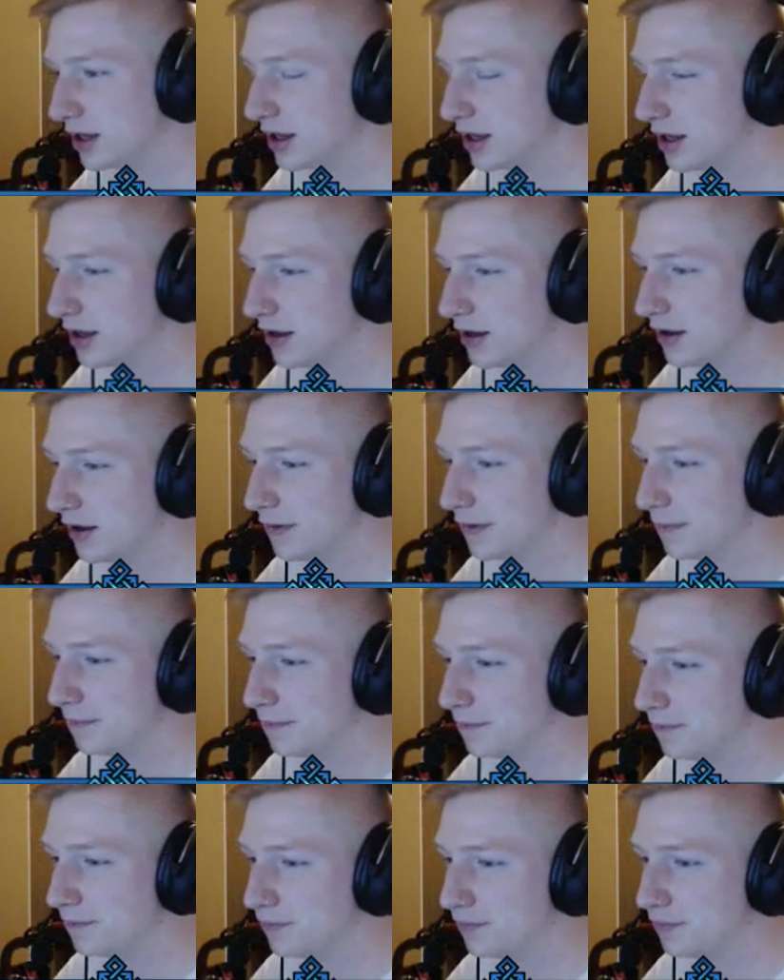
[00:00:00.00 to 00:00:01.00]

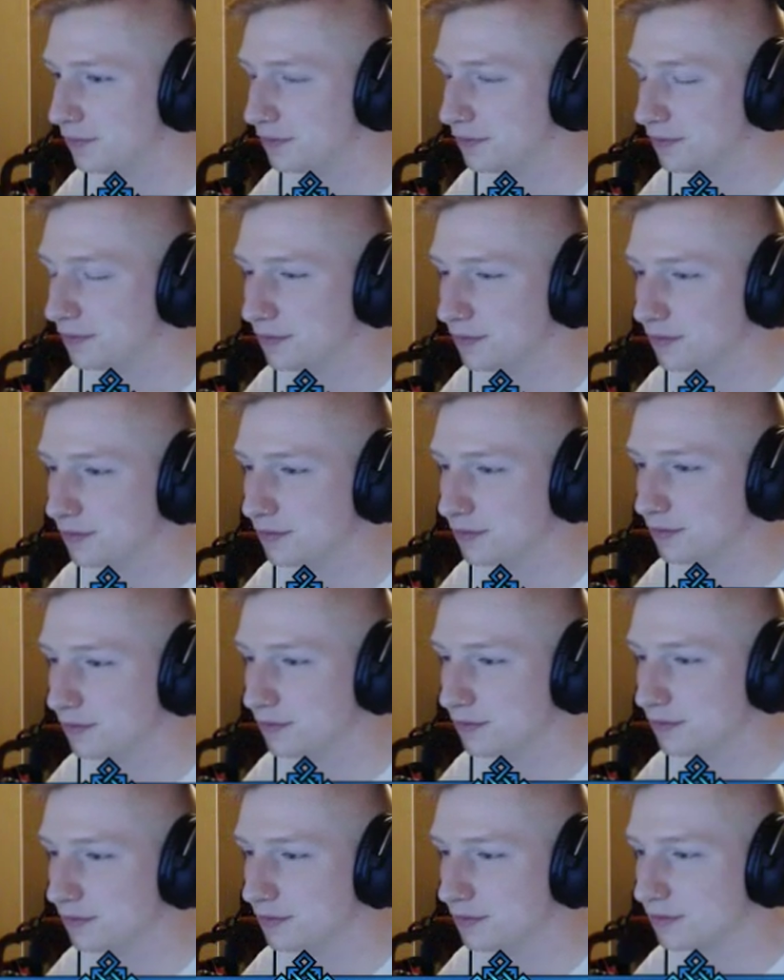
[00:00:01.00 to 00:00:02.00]

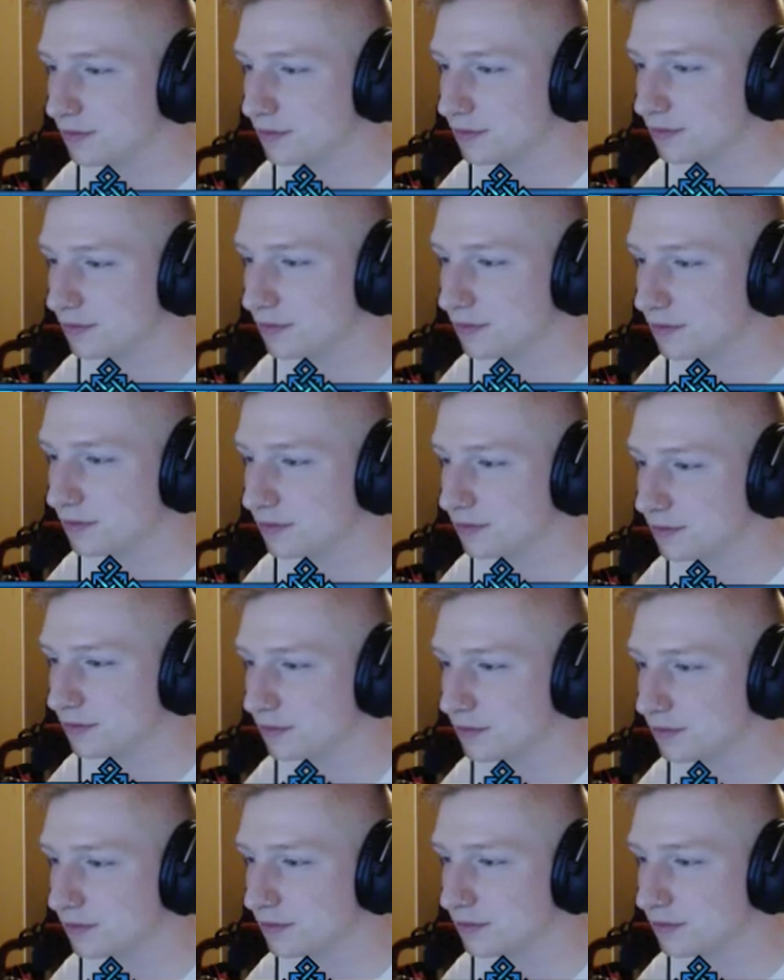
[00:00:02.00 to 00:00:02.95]
Nothing is said.